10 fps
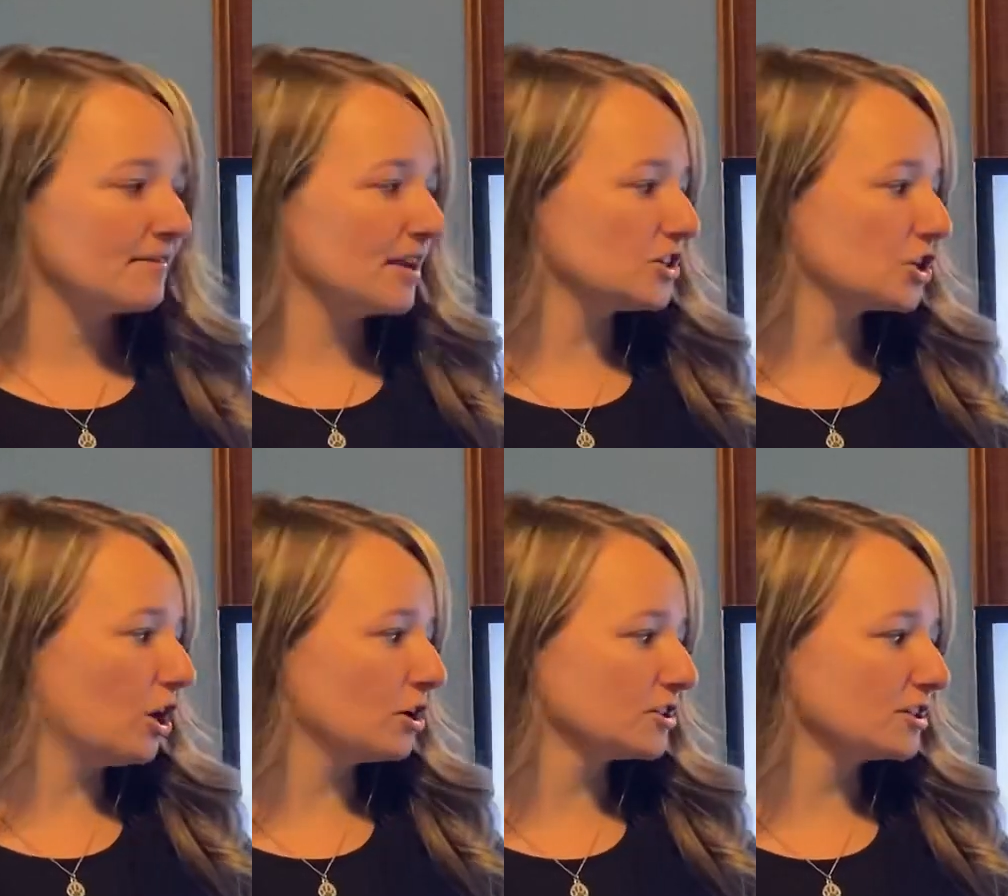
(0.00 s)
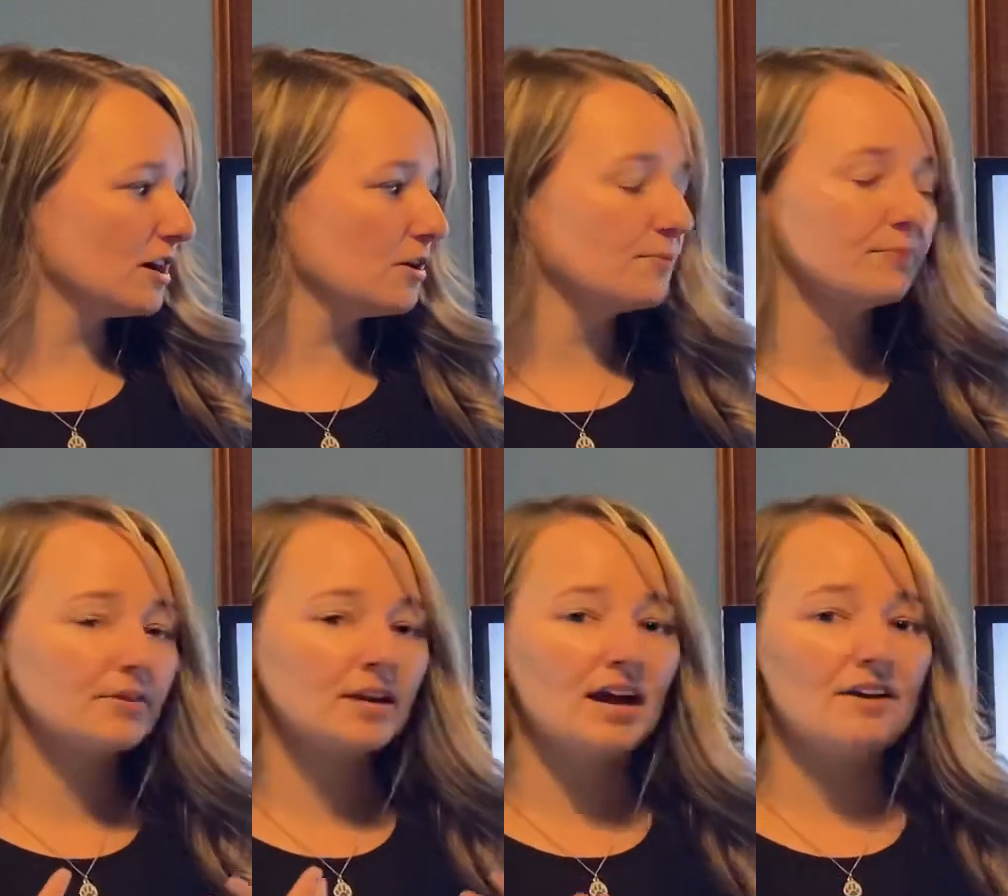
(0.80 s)
They should also
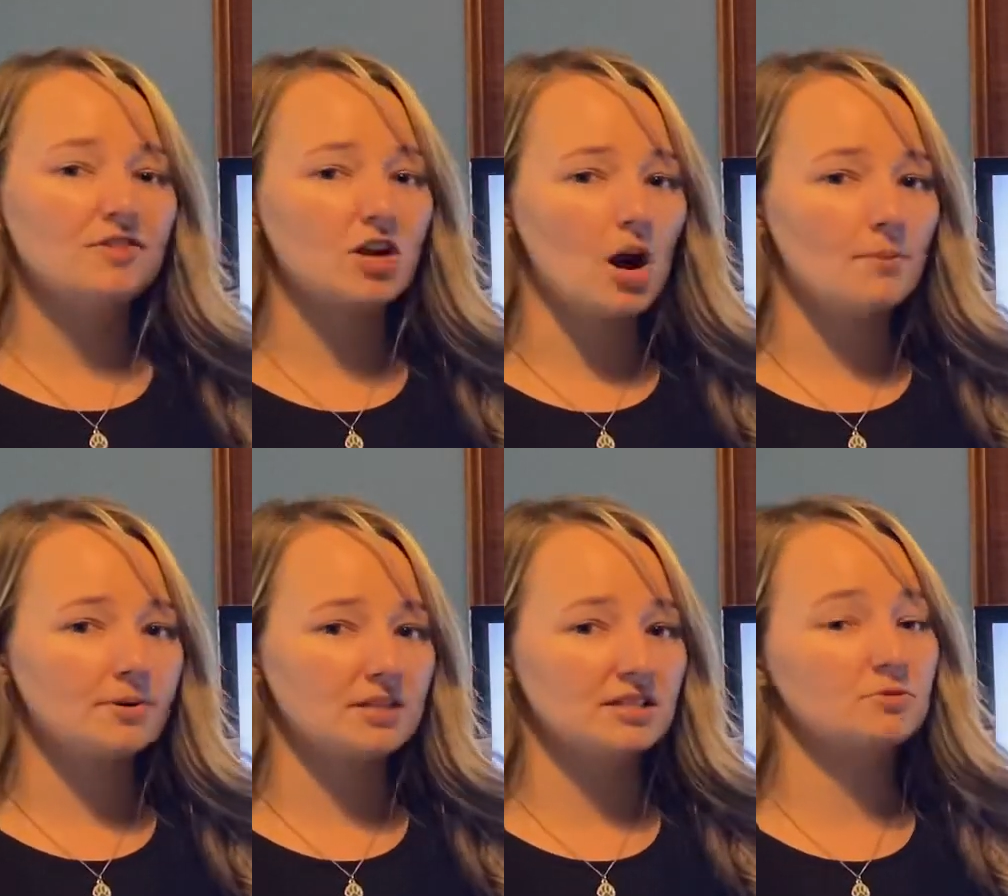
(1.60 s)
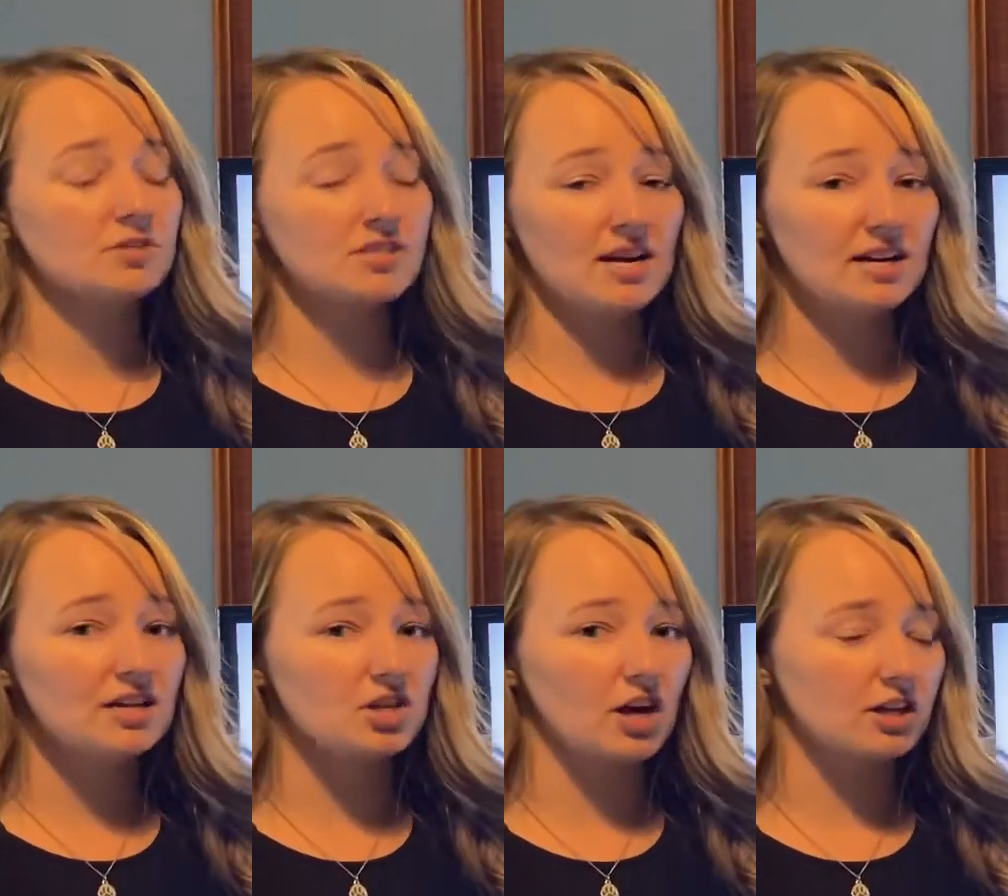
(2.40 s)
have the competence when signing
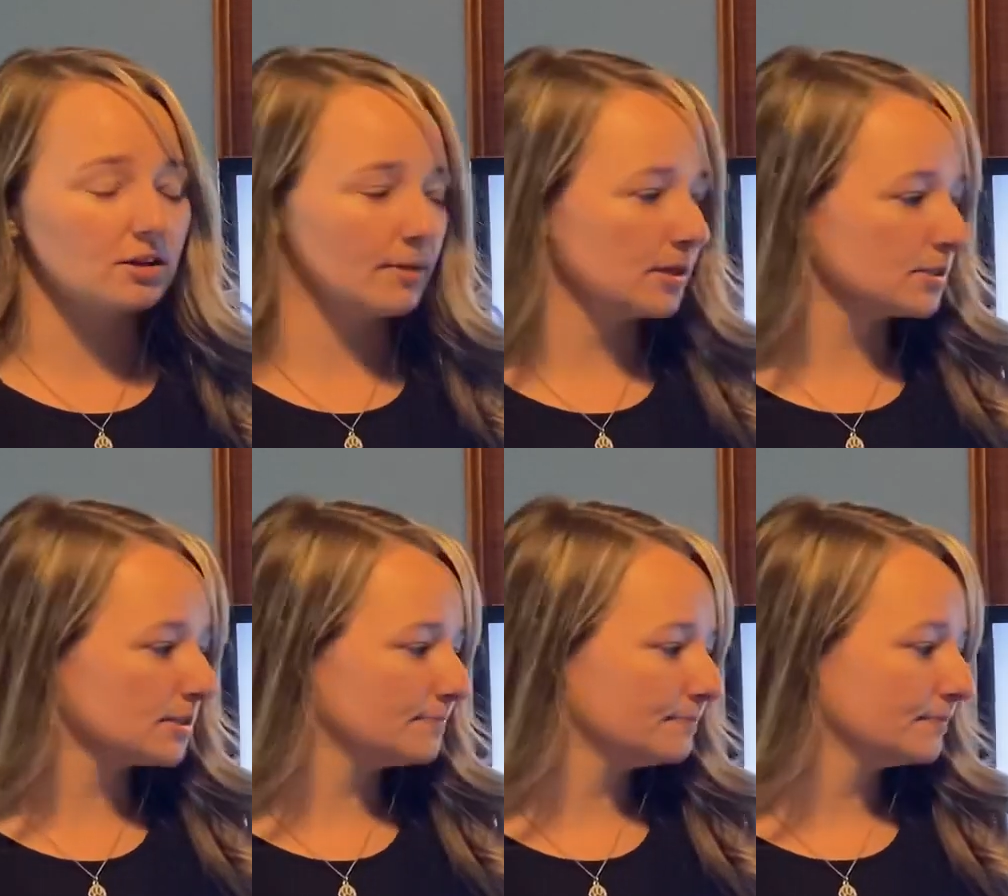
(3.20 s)
a document,